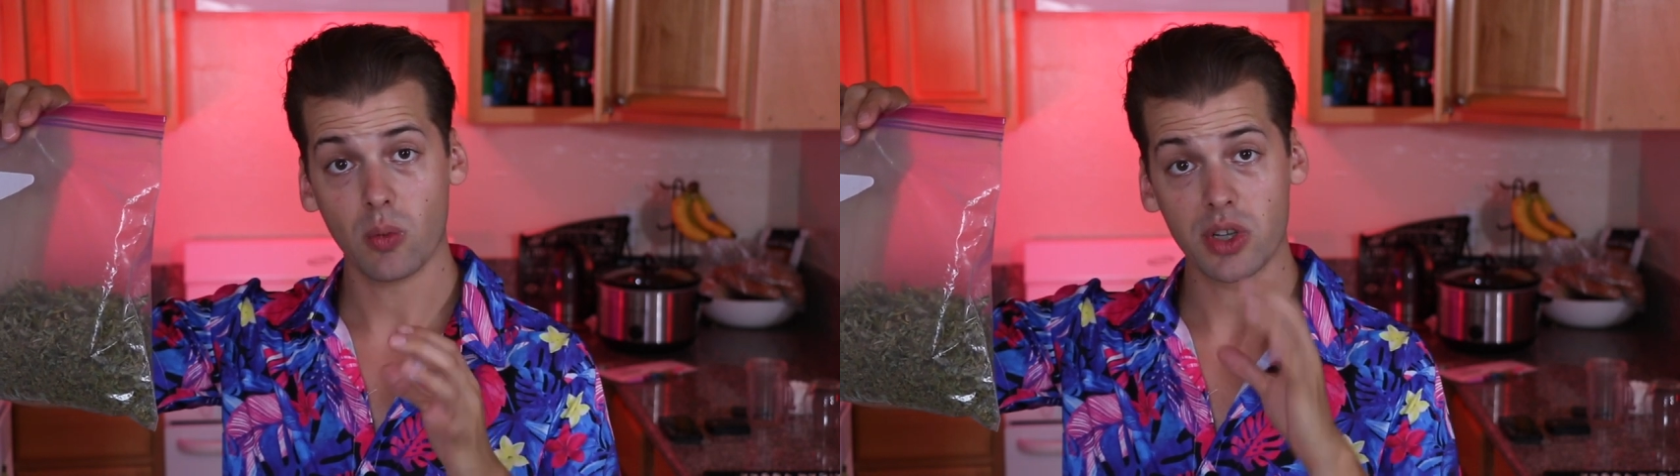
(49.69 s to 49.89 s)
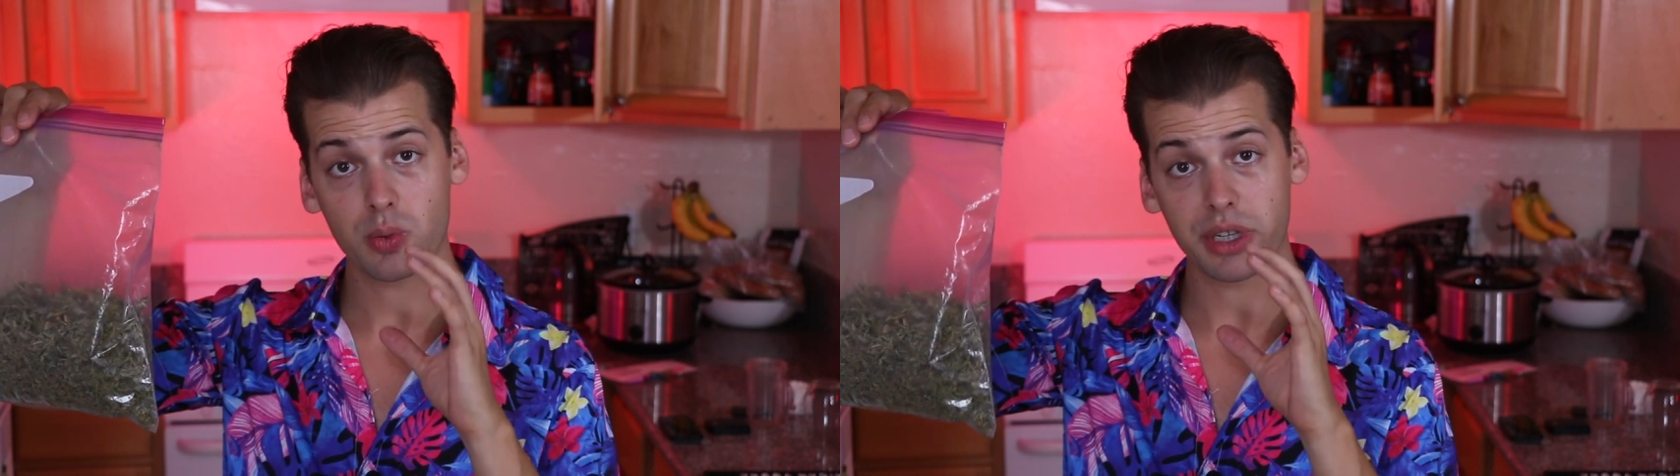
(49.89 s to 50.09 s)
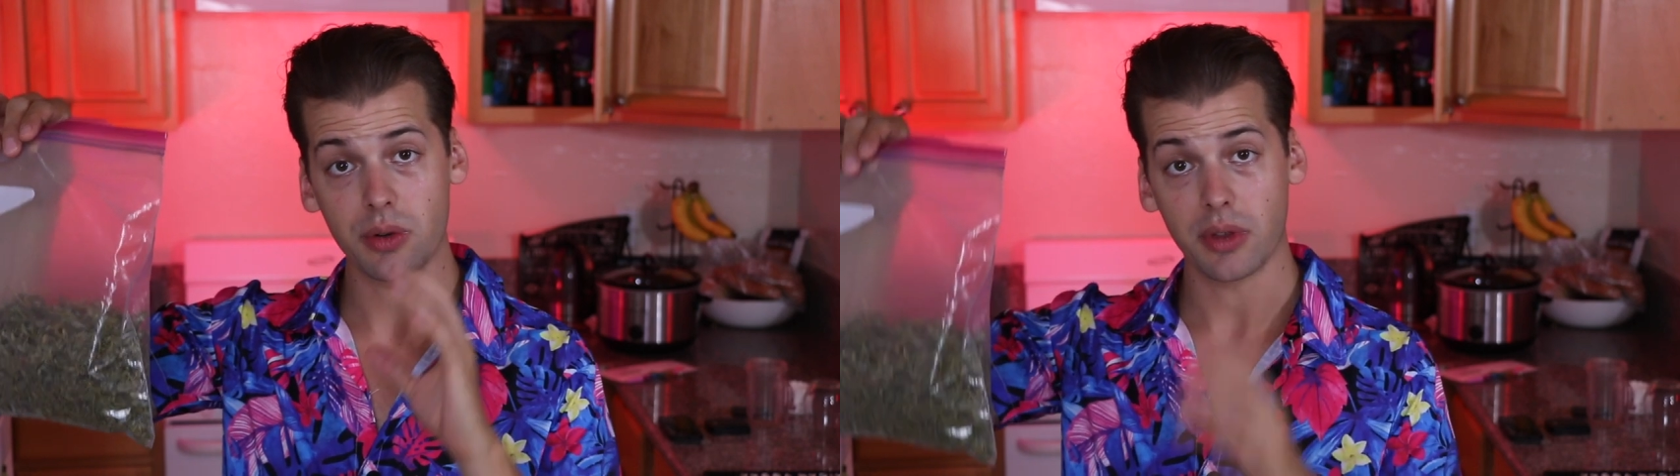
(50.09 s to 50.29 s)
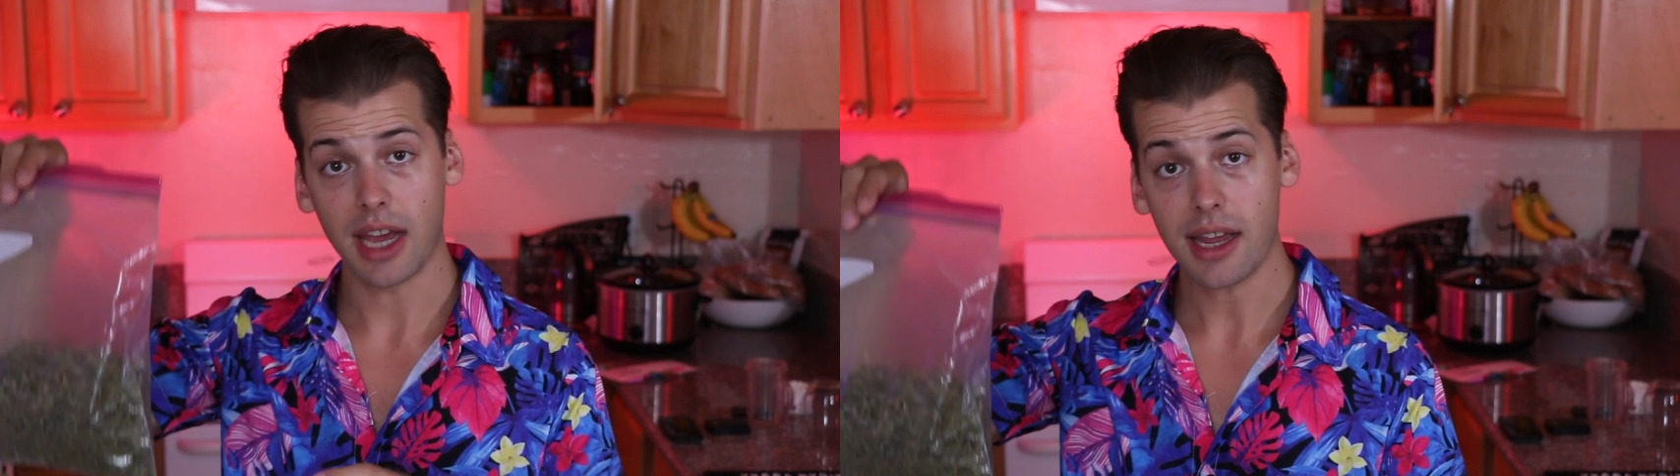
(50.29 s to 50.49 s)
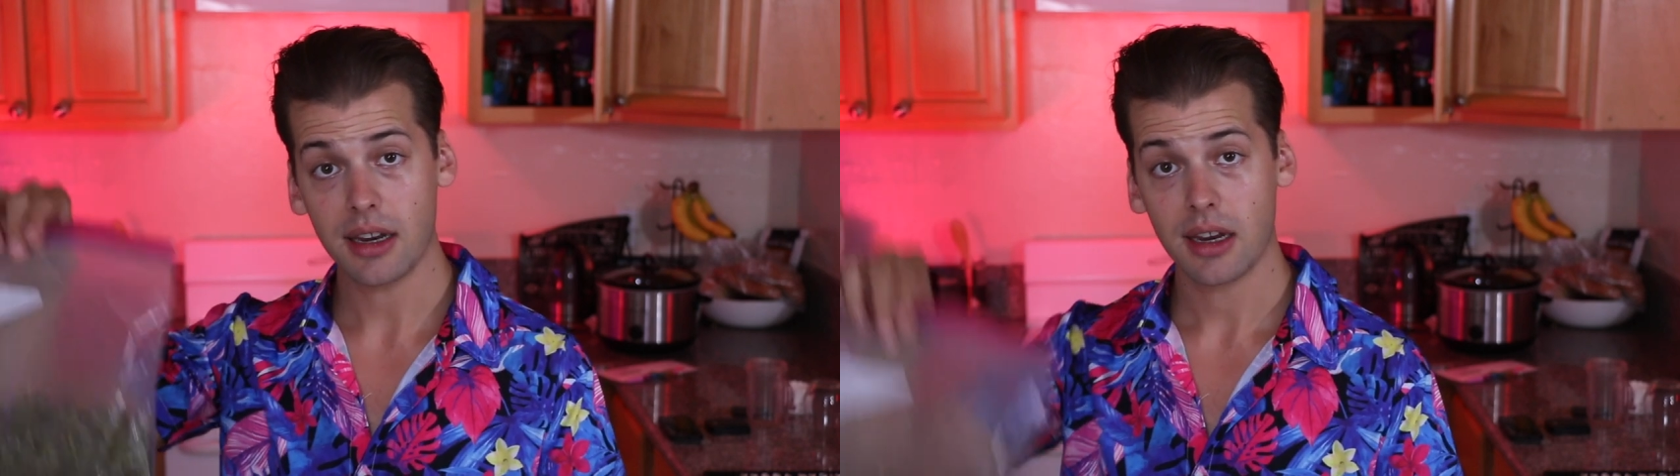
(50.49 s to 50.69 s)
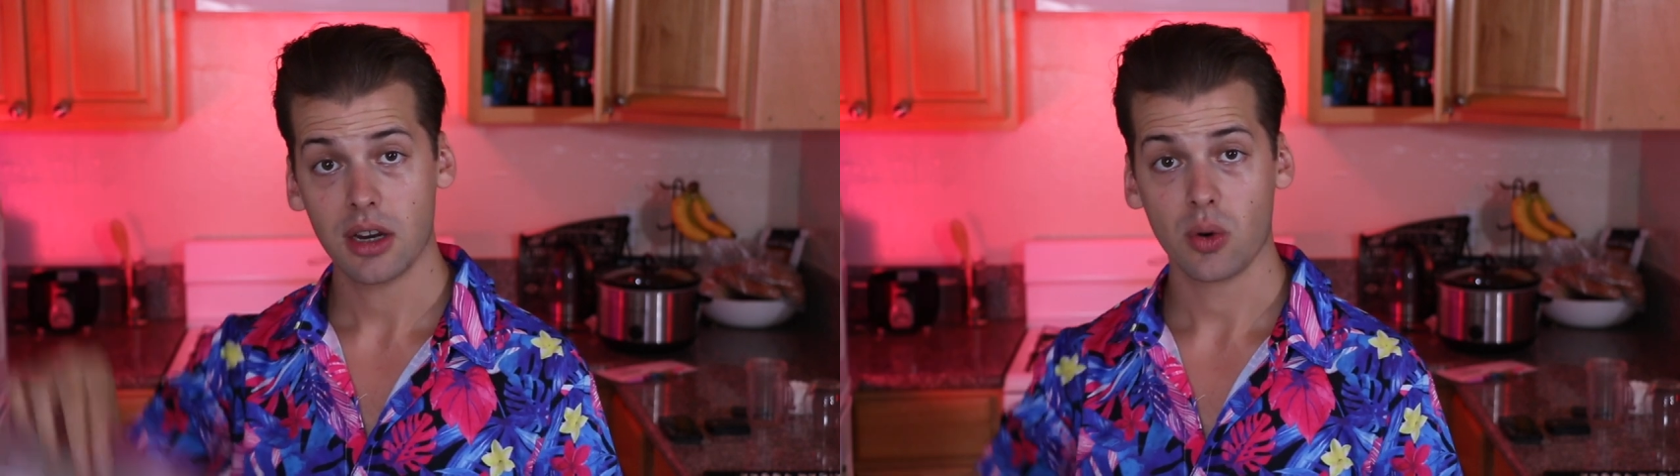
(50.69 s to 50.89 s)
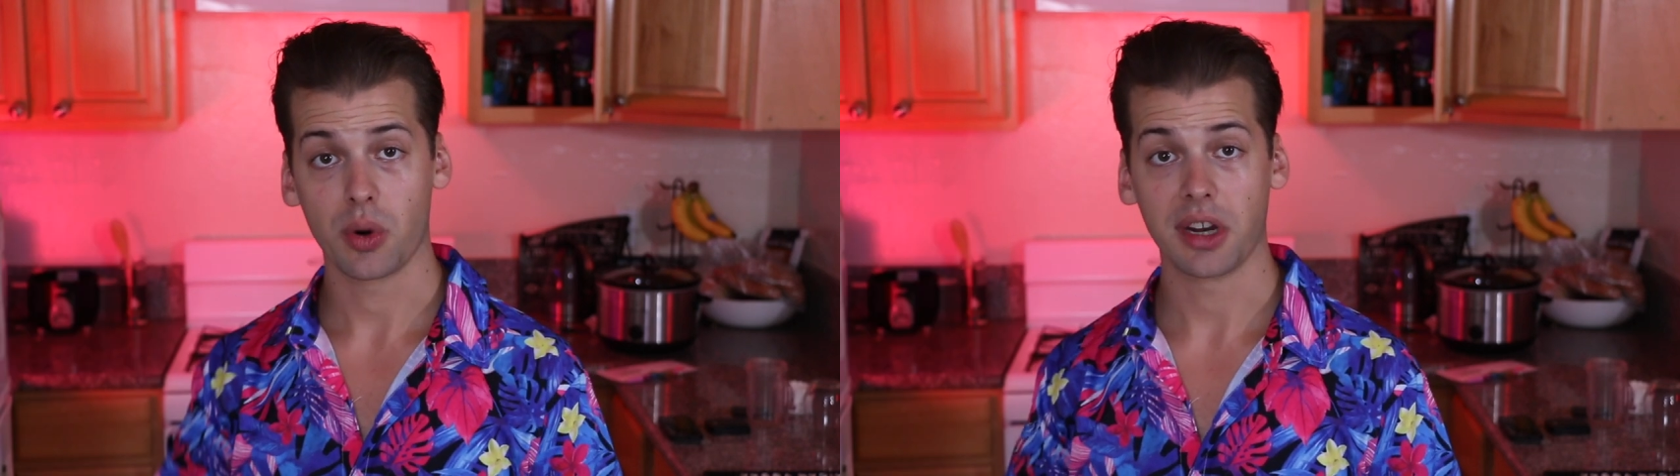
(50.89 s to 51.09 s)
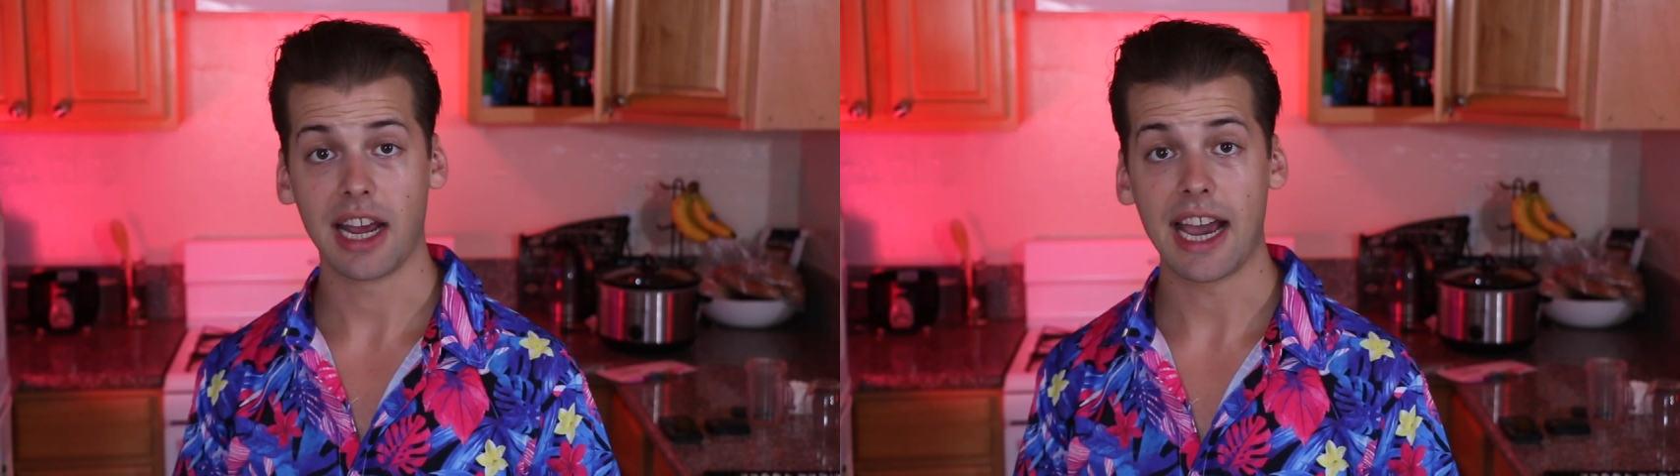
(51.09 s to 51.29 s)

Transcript: Once we do that, we're gonna